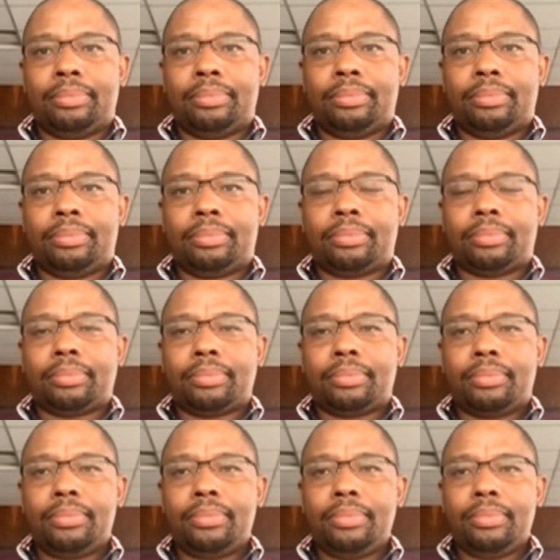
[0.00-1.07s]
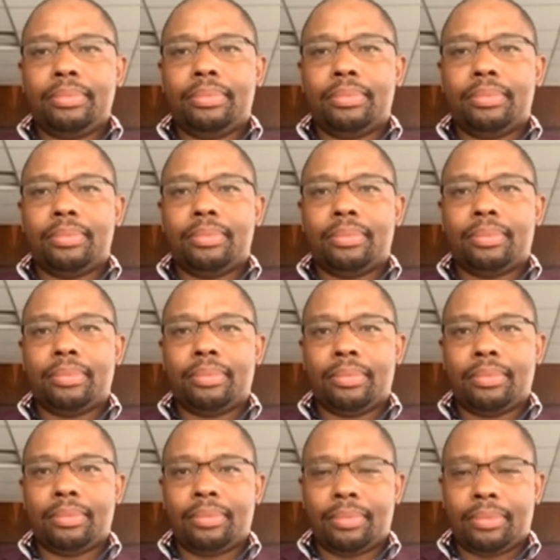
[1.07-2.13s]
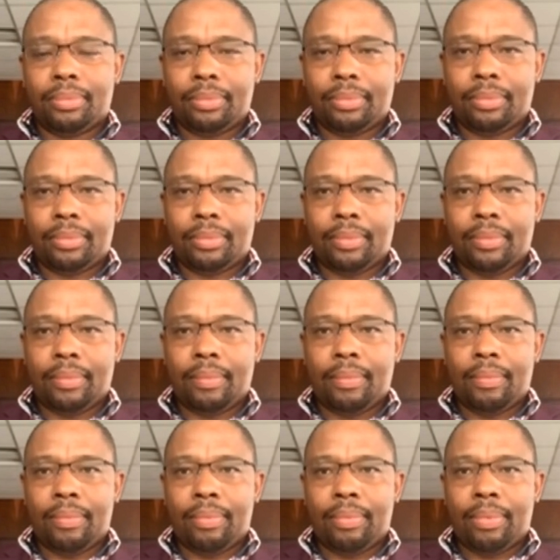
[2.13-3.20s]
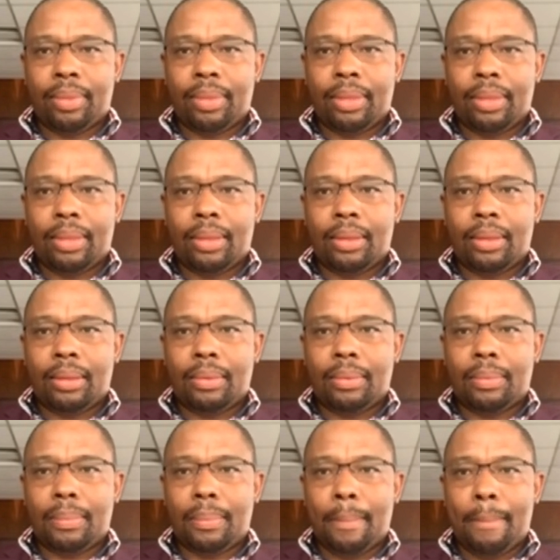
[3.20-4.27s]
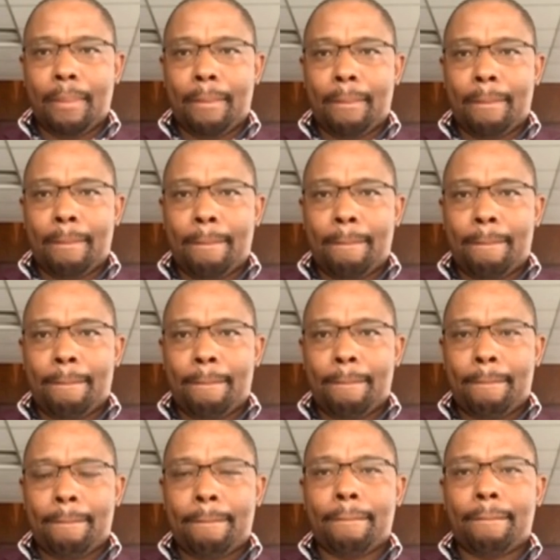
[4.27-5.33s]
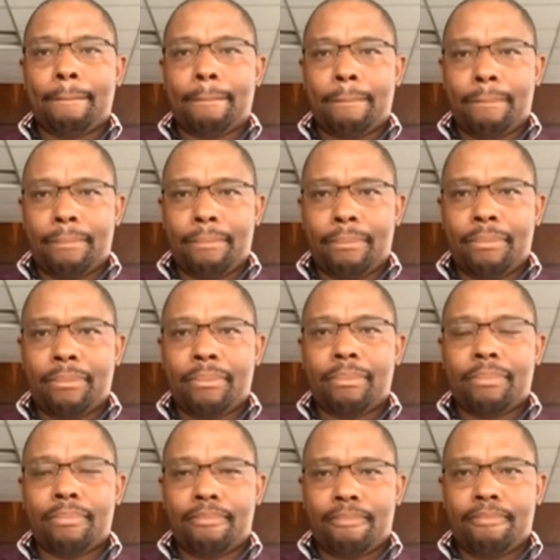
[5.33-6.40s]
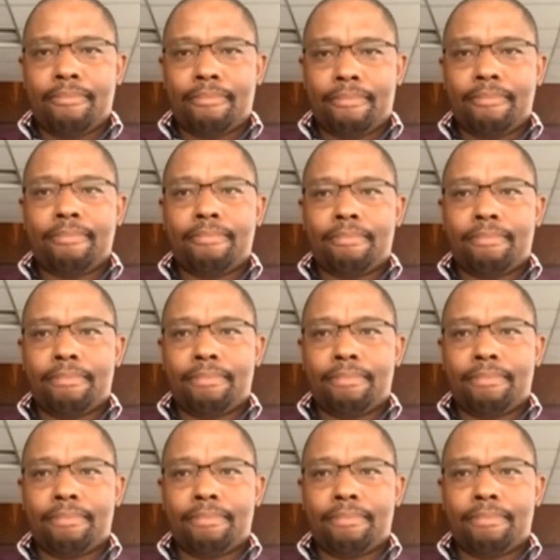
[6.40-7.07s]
(not speaking)